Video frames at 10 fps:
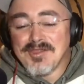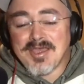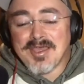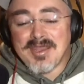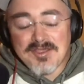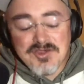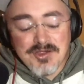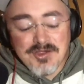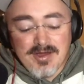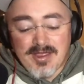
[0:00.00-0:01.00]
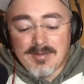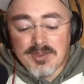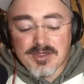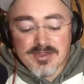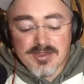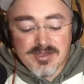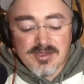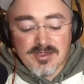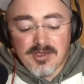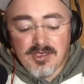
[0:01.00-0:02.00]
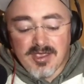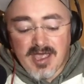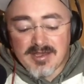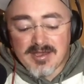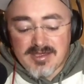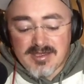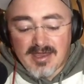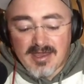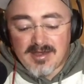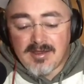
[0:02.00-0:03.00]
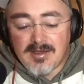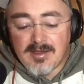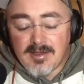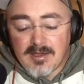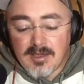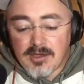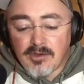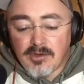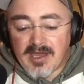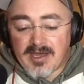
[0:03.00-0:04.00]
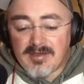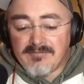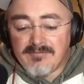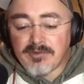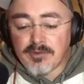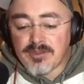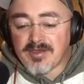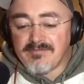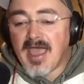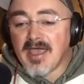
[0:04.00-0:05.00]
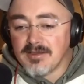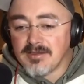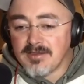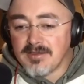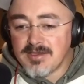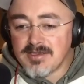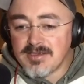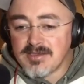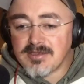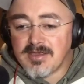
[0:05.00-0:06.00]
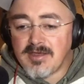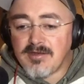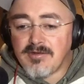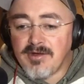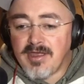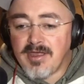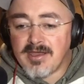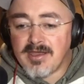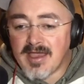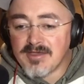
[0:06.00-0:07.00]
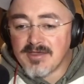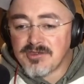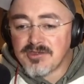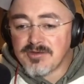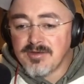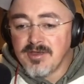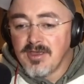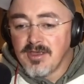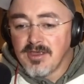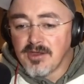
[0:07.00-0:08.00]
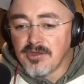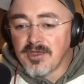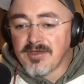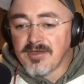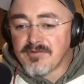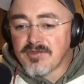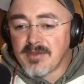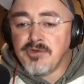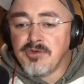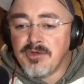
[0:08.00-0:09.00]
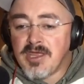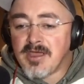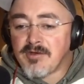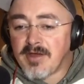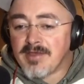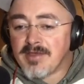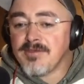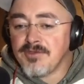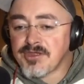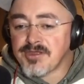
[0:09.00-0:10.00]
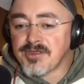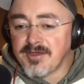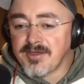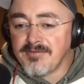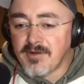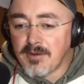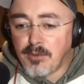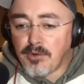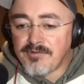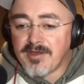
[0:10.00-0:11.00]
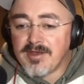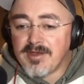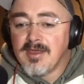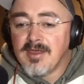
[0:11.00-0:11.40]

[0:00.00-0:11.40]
Looking at your images, you can kind of see that, you know, that influence of style, at least that Ray Hennessy has. You're looking for something unique rather than just looking for a portrait.